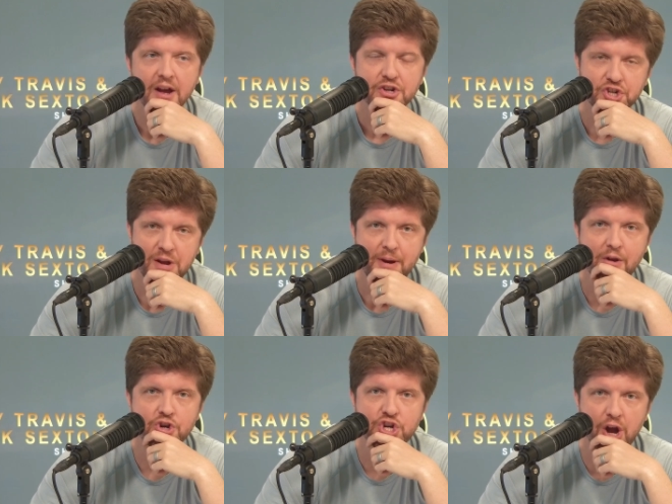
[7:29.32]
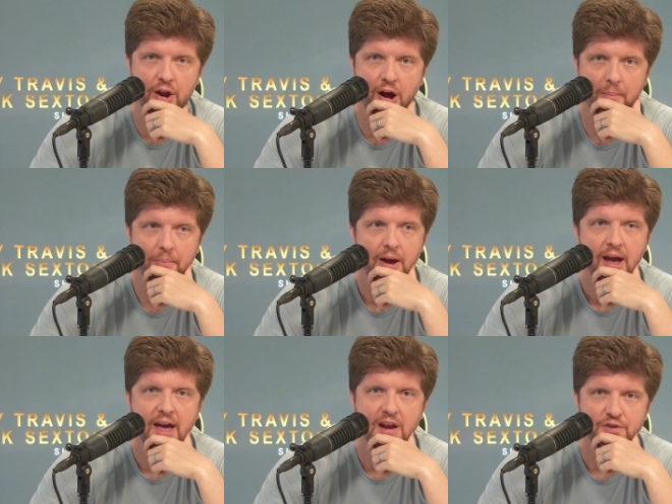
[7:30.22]
she better shut up.
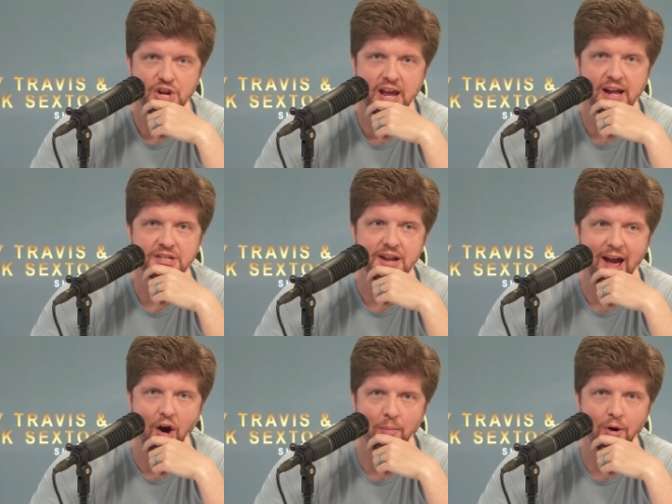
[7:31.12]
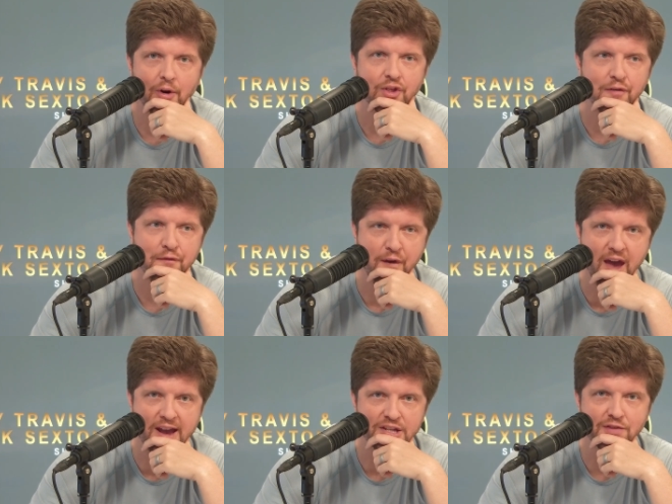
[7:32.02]
And if she gets an elbow to the
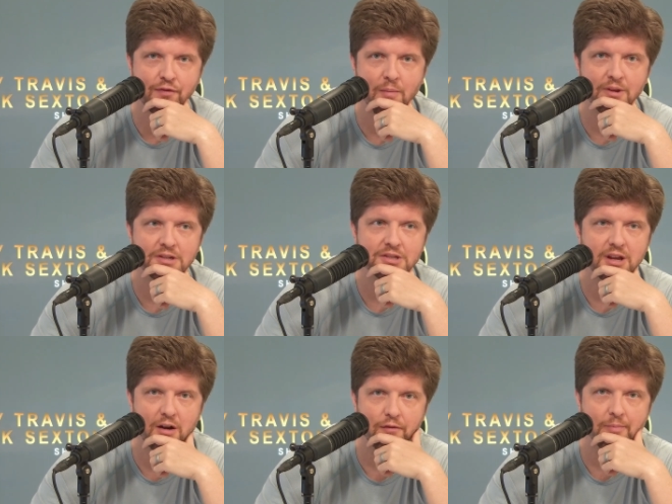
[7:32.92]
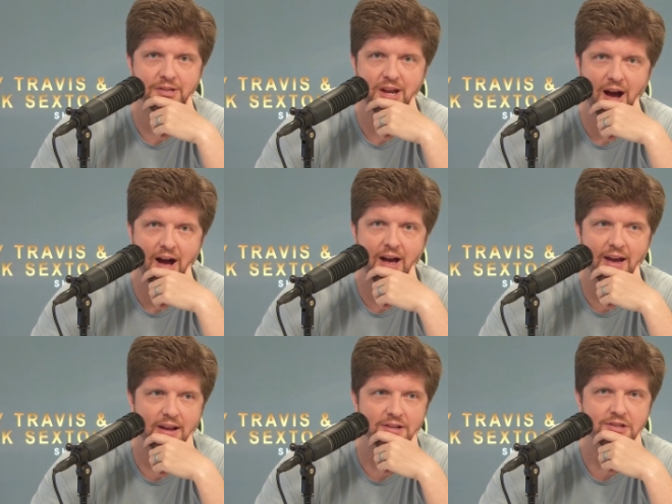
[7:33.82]
face from this, you know, from this guy
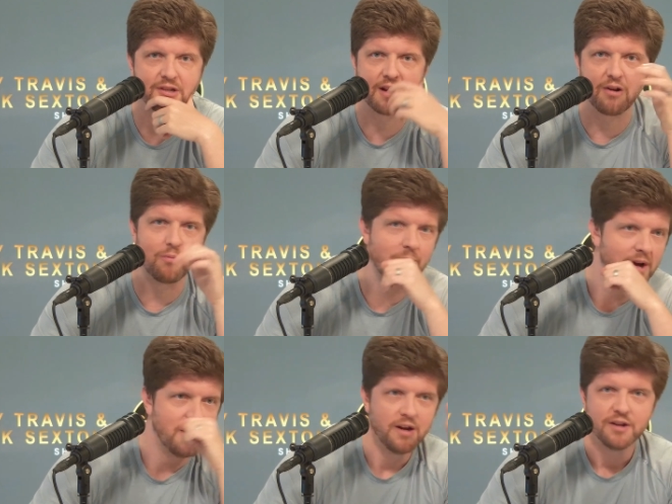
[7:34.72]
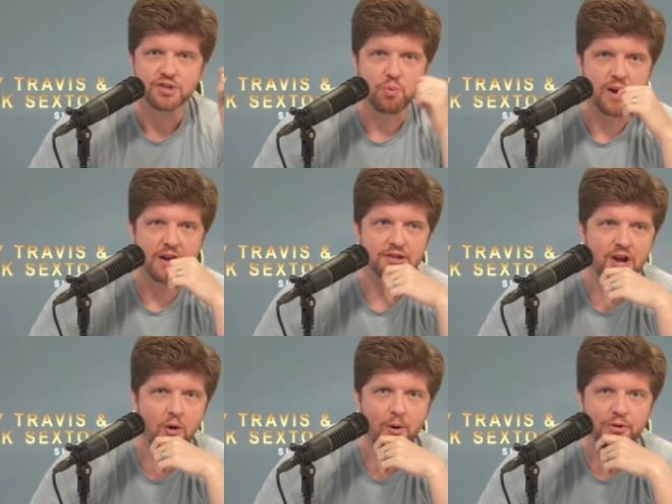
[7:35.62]
and is, you know, swinging his
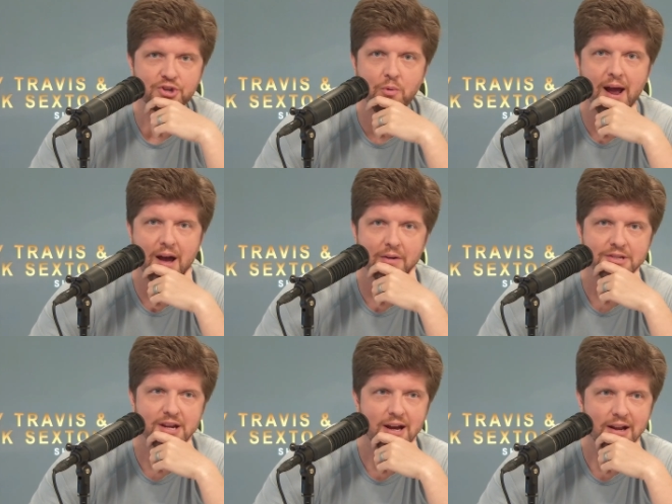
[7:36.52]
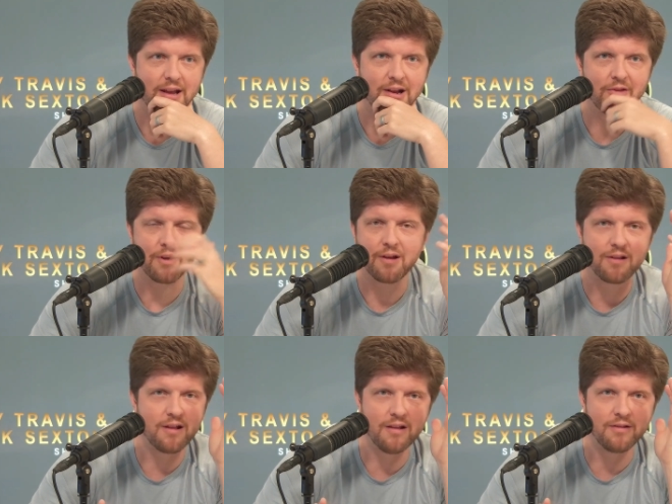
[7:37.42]
elbows around, he's got, you know, the
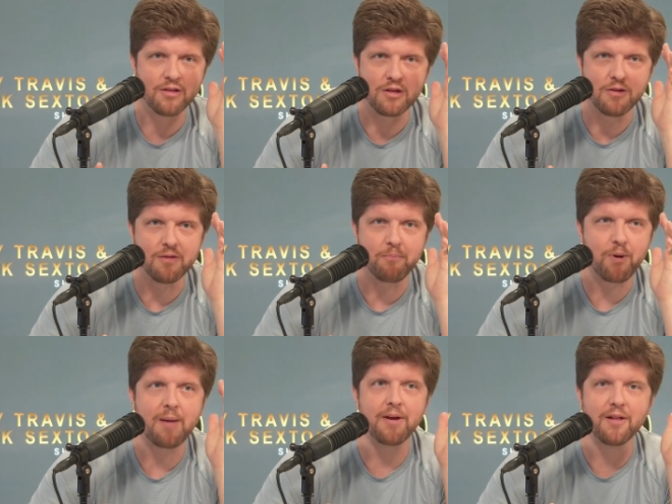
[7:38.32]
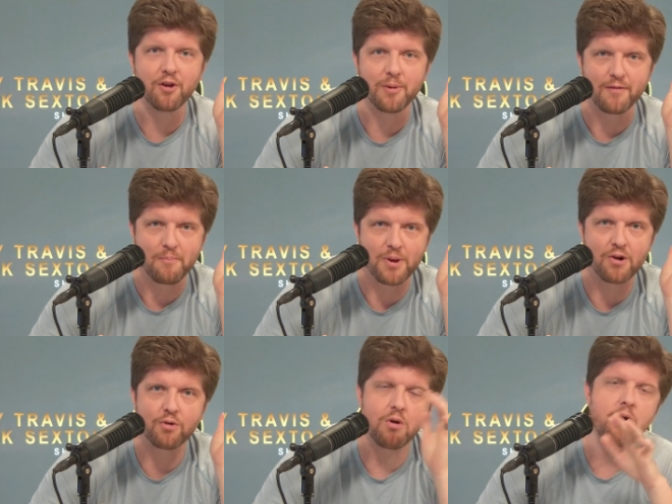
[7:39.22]
the, the probably a little bit of a
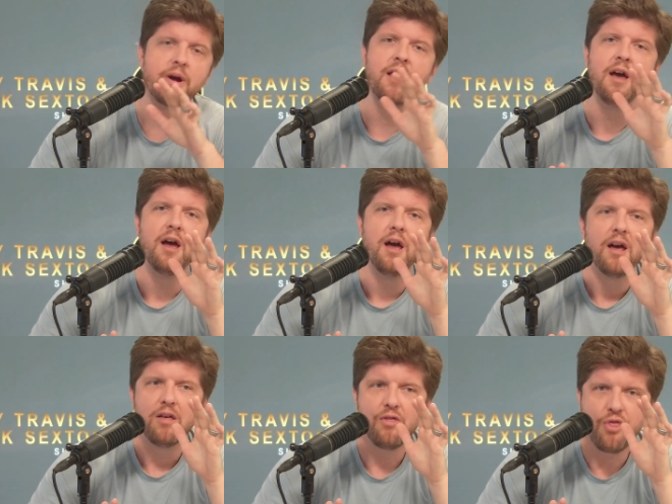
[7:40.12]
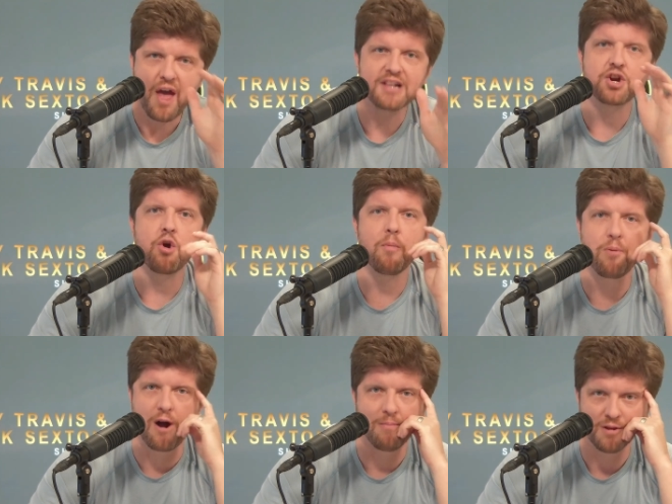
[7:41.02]
beard growing. That's her
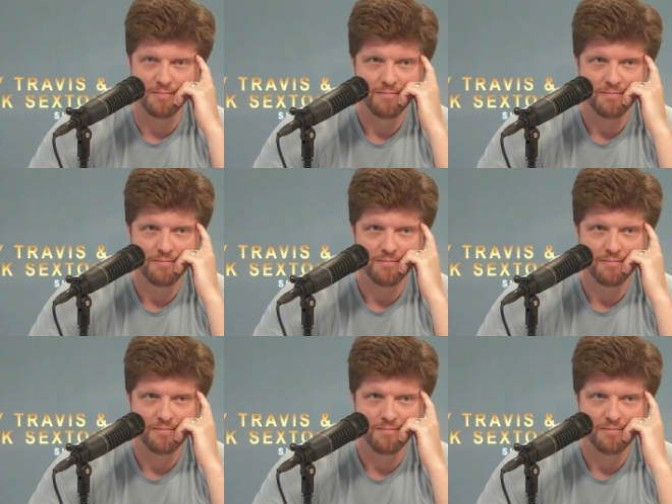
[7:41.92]
problem.